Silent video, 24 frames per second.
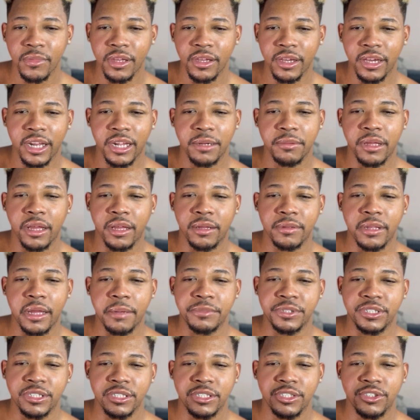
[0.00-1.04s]
And
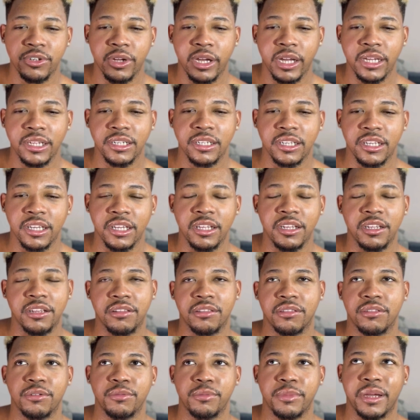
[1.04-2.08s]
I'm just trying to get
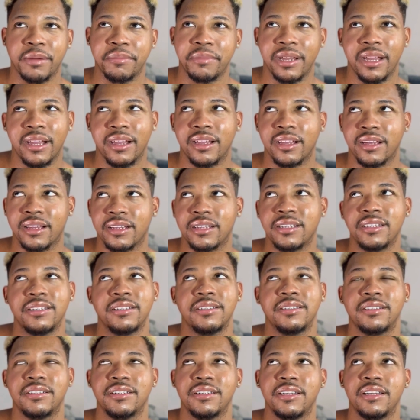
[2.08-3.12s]
it through my mind
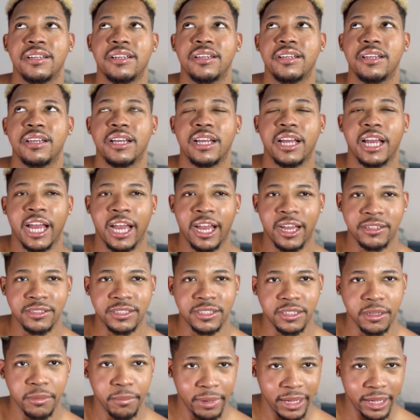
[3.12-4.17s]
how
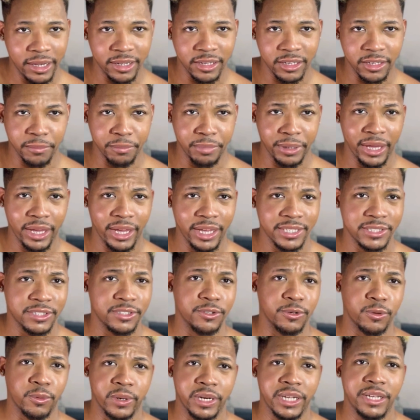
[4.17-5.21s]
somebody could pass a
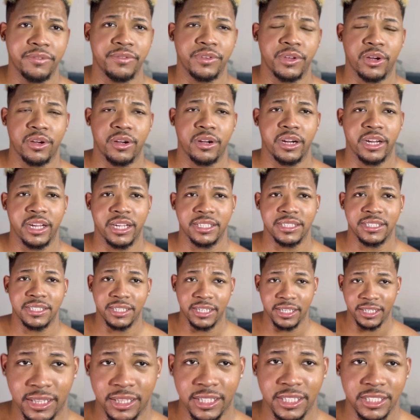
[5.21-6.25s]
graveyard and
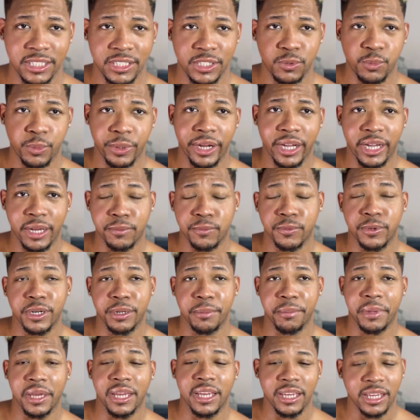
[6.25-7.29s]
said, this is where I want to
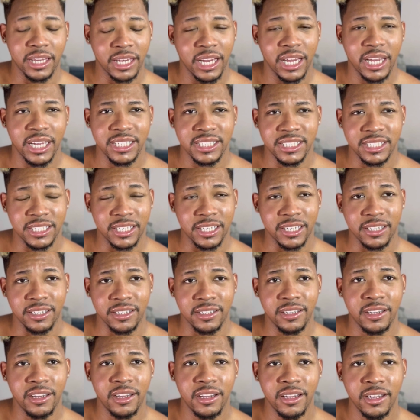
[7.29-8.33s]
make content.
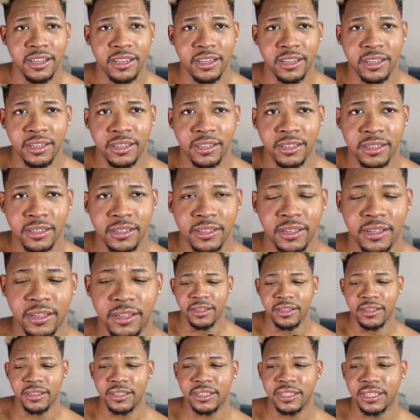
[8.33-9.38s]

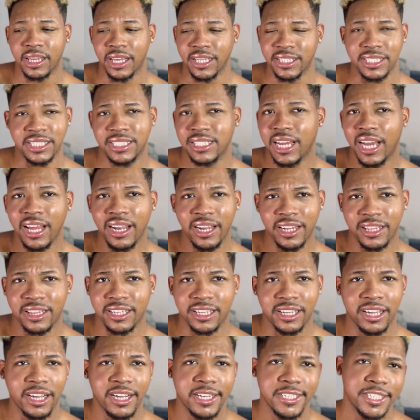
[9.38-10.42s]
Because it's not like the
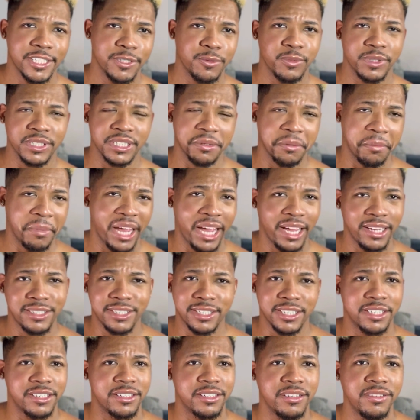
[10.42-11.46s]
content was
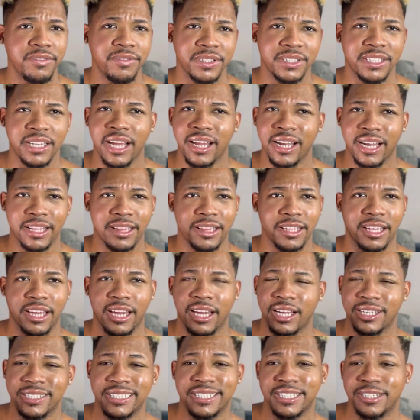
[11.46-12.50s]
imaginative. It's not like the
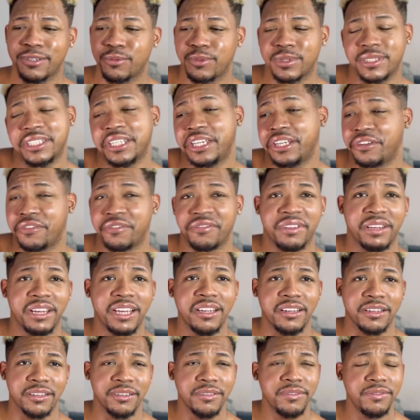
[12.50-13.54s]
content was
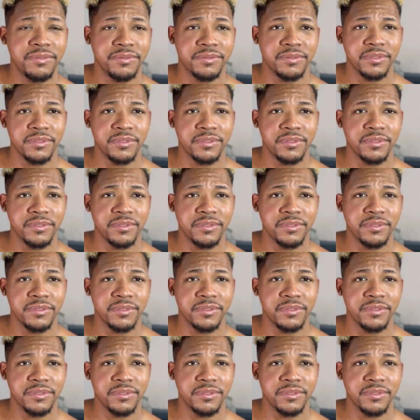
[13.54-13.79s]
innovative.